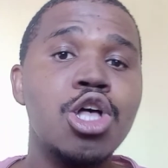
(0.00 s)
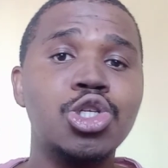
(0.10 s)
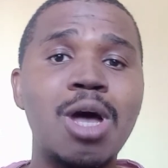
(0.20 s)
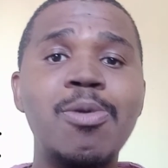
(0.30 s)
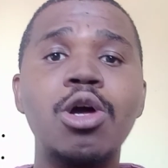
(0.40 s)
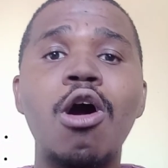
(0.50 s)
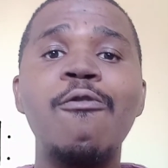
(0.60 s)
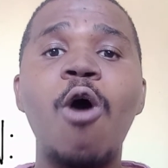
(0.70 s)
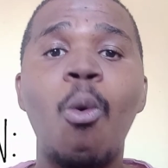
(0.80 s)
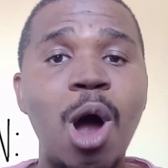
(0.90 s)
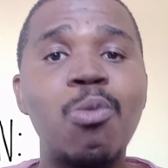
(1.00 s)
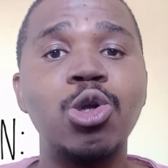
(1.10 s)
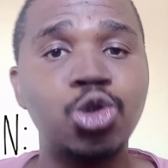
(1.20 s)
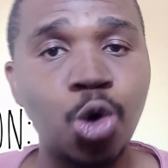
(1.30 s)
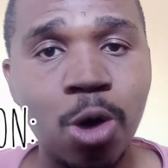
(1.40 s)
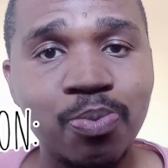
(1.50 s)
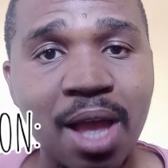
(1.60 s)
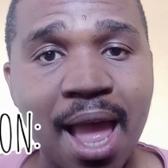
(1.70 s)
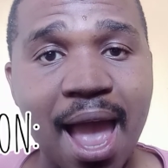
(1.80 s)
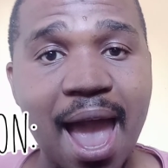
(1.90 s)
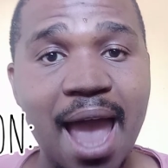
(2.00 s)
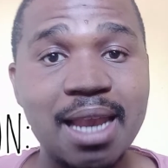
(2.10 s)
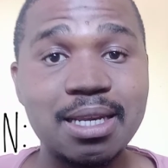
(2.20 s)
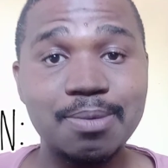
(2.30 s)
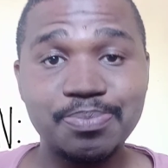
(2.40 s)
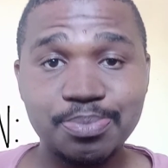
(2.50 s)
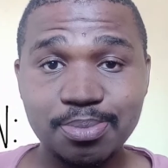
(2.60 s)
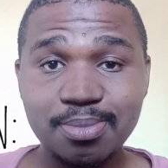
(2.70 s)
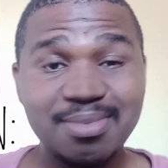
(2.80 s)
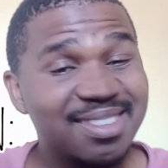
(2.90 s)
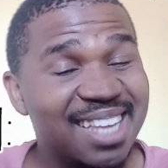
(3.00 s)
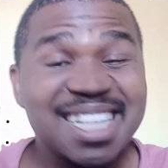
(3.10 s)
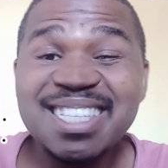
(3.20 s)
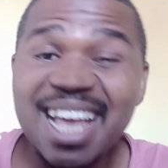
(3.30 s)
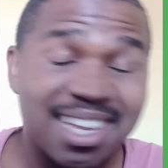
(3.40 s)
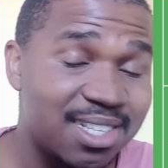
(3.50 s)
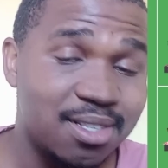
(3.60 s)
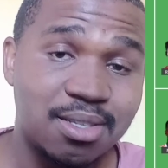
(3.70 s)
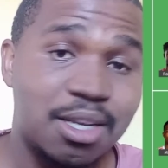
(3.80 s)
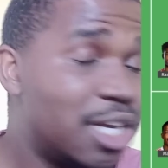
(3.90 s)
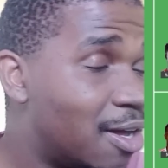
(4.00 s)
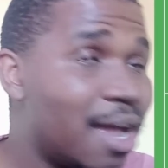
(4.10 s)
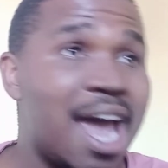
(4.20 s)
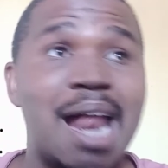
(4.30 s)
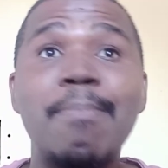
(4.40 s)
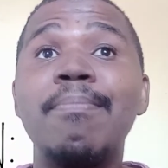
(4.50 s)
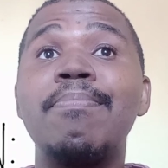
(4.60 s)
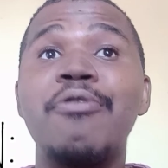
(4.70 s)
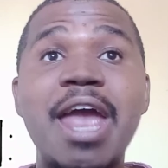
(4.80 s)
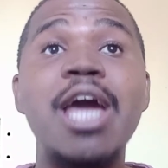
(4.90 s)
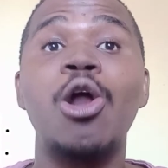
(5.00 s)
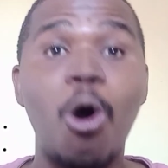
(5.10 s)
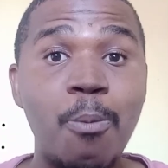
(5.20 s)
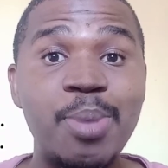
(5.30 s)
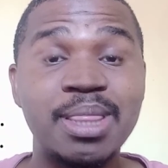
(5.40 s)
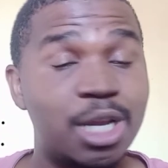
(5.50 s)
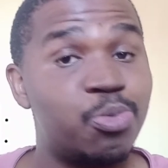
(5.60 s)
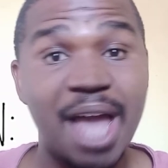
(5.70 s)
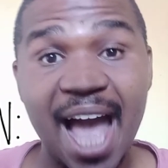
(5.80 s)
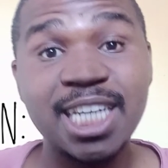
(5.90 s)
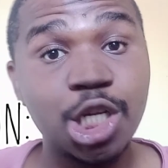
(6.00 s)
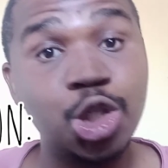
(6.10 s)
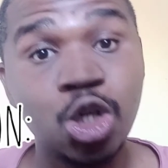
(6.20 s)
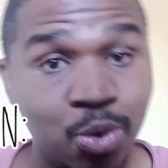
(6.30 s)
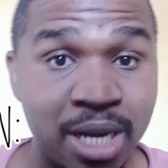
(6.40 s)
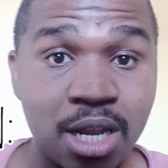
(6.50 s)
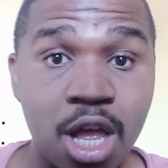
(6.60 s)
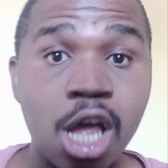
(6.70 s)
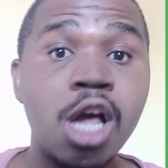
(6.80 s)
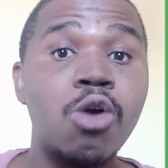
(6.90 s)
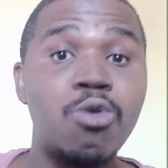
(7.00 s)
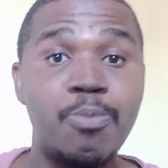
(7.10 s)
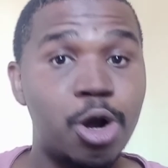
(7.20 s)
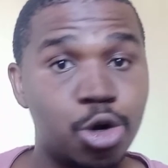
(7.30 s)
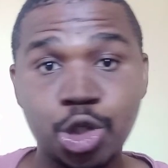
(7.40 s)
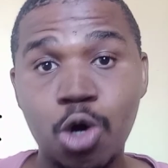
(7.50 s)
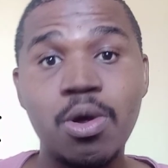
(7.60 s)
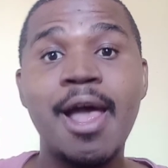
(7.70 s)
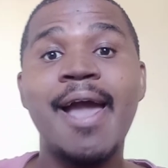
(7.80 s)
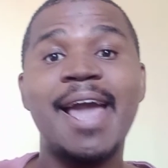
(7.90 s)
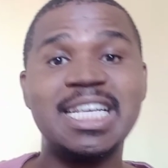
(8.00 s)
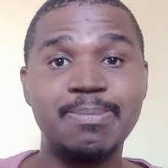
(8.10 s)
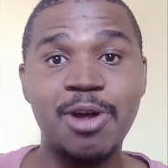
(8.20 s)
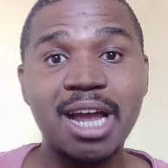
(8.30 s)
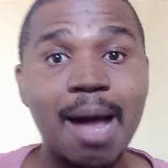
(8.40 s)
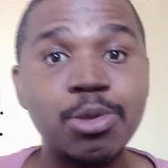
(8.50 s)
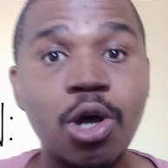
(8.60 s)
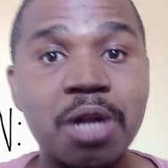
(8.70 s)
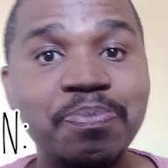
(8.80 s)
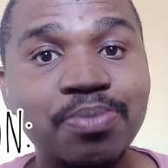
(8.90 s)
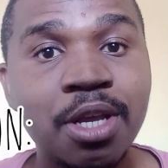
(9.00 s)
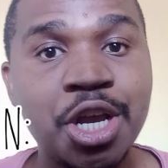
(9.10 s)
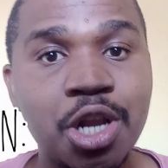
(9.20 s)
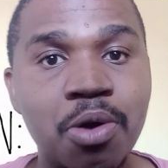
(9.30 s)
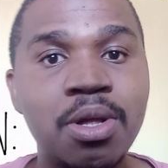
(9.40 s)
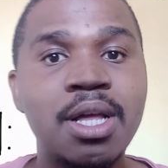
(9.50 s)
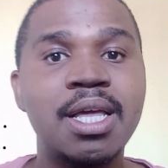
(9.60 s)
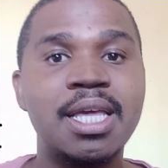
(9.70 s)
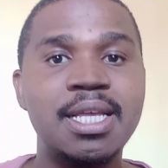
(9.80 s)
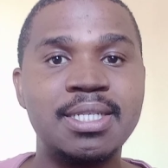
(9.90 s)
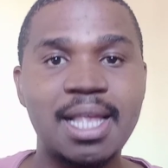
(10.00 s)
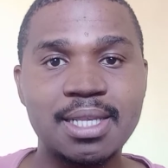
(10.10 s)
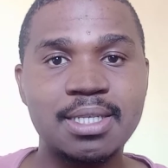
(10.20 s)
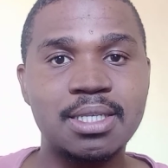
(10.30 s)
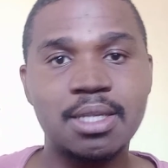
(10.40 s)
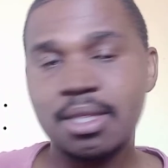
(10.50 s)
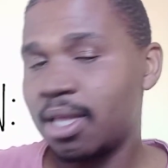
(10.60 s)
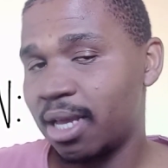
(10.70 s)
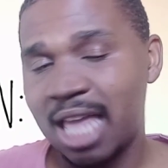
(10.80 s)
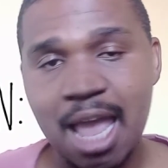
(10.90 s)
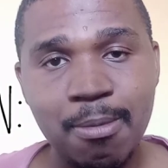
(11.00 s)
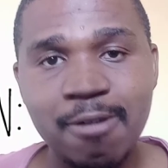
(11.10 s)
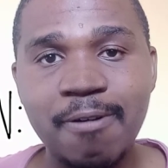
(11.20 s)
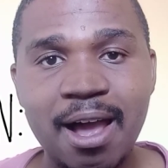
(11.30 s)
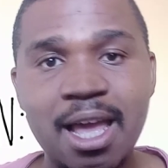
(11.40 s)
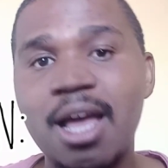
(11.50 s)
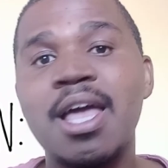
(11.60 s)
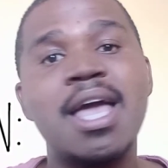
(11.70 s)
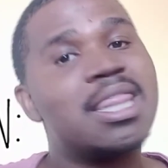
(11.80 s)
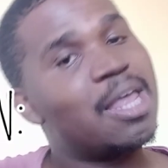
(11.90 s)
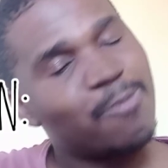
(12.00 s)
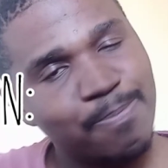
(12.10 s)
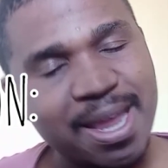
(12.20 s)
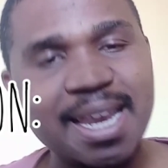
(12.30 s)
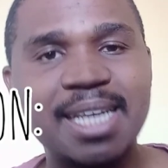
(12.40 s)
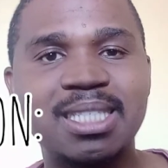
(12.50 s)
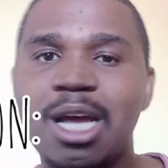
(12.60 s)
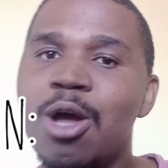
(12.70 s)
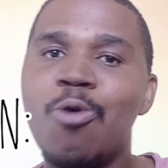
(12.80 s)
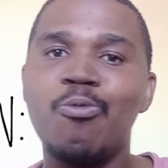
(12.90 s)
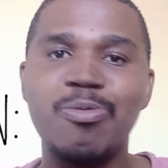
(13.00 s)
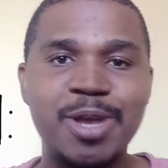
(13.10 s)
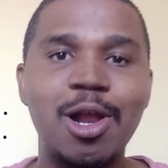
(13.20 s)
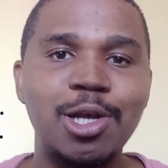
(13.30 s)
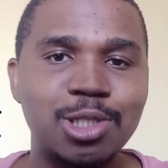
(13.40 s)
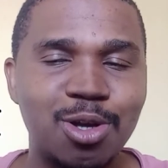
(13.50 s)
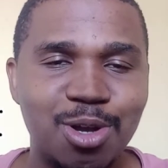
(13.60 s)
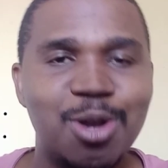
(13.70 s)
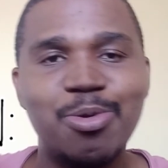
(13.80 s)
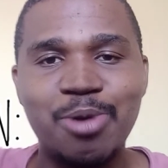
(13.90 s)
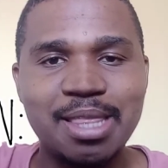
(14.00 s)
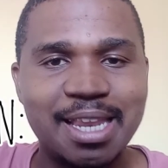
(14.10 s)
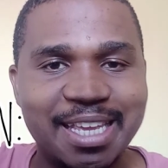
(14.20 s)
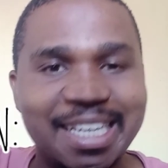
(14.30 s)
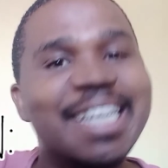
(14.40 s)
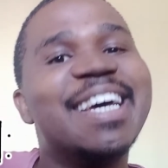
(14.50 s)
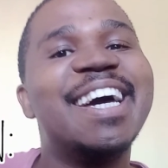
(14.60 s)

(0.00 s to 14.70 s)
So I'm going to go for a 1-1 draw, and it sucks, And I'm praying and hoping that we actually do win. We put on a show. Casemiro comes on, he sets the game on fire. Then we beat Leicester, we beat Arsenal, we win the league.